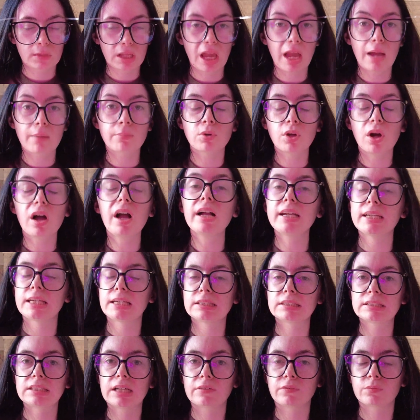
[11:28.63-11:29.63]
I'm not
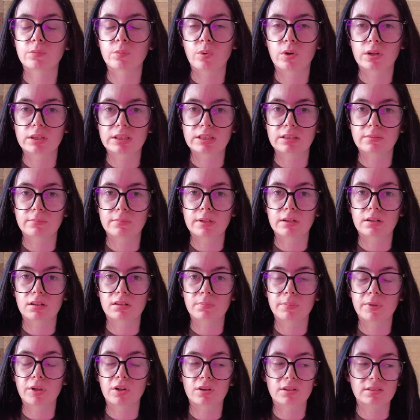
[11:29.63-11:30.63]
against having one in the middle
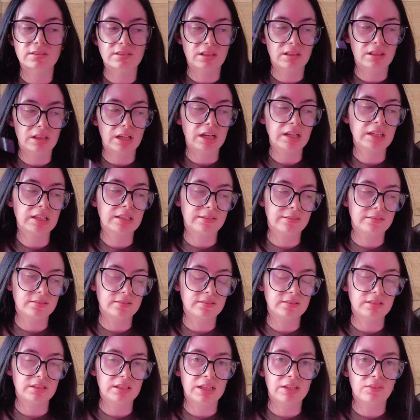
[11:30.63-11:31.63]
because that Kindle
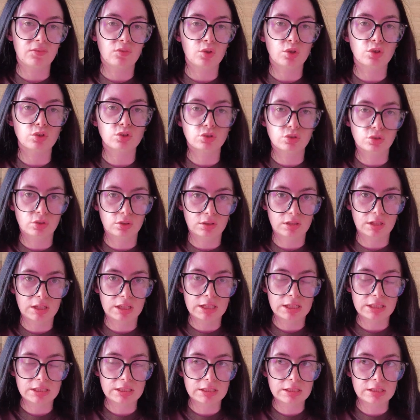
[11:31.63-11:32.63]
sleeve looks so
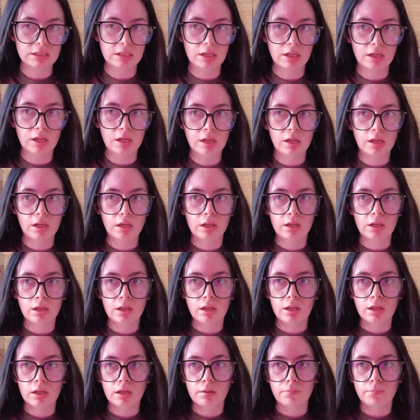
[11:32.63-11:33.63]
nice,
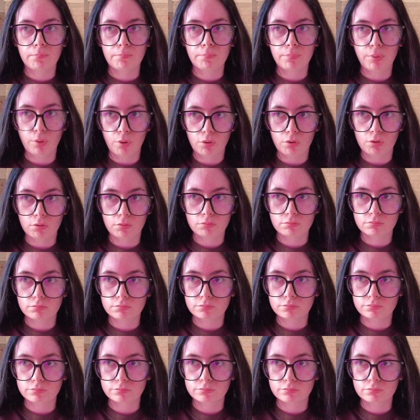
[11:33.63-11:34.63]
but
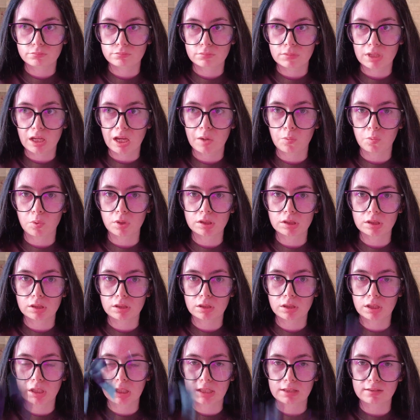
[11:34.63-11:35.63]
I want
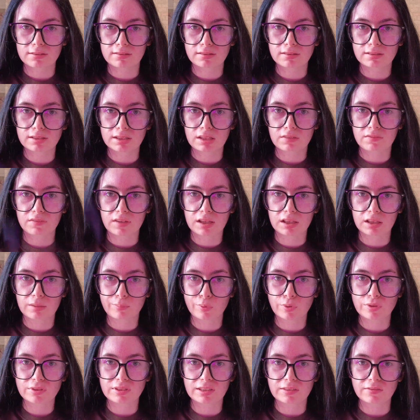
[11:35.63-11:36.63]
the Kindle sleeve and the
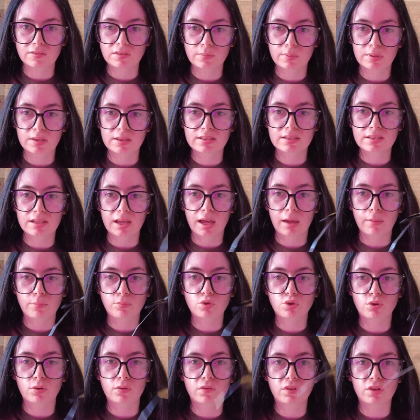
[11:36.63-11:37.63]
book sleeve to be the same.
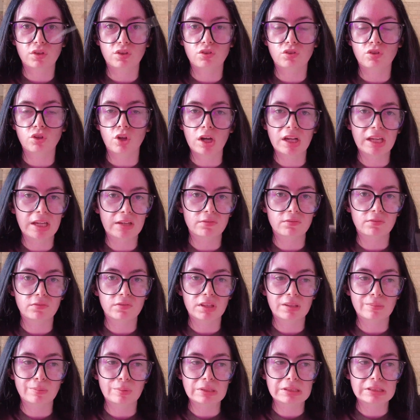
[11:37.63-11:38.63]
So if it's not given for
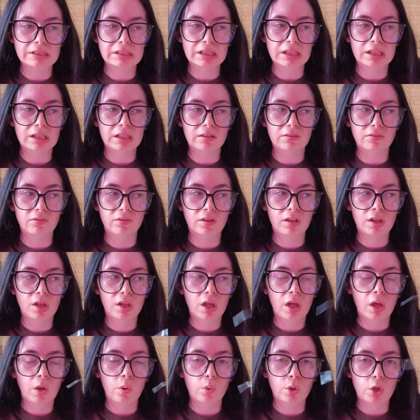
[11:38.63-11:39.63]
the book sleeve,
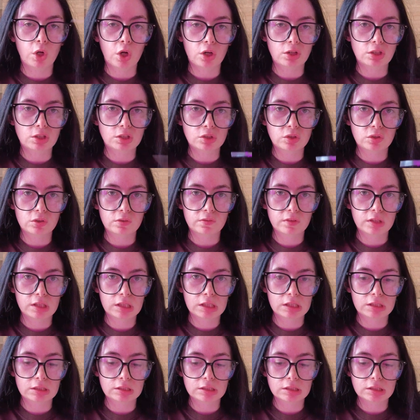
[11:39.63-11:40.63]
we're not going to do it for the
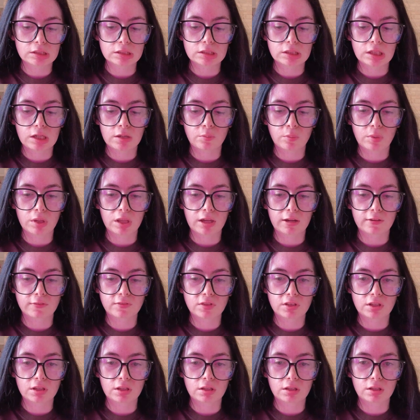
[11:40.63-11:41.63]
Kindle, and we'll have
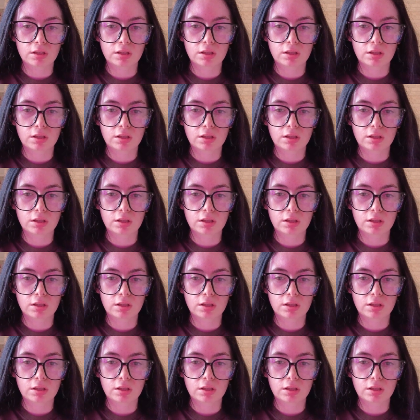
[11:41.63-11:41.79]
to.